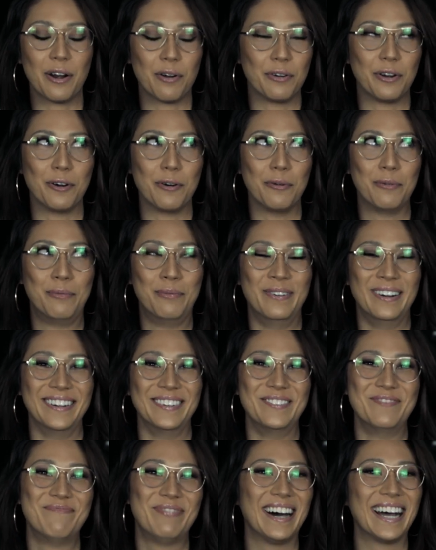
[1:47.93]
I don't know,
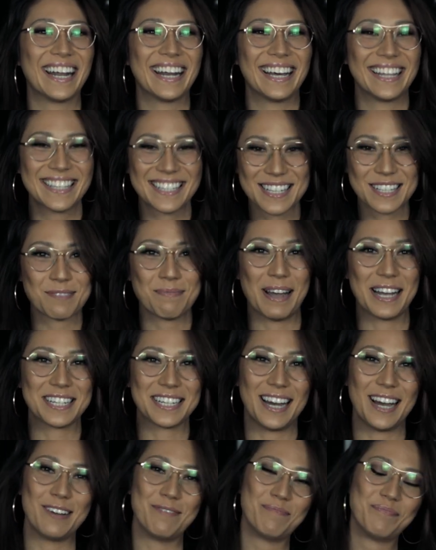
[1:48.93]
but this is my
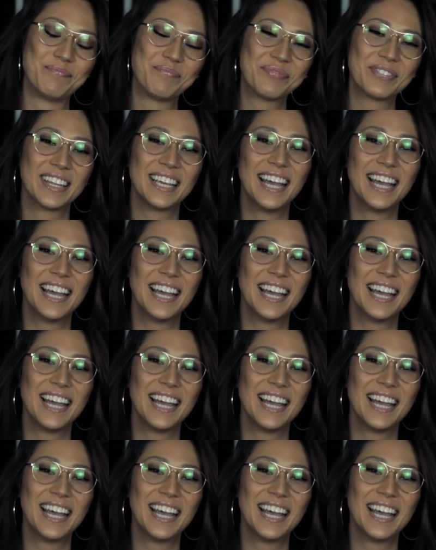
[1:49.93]
time.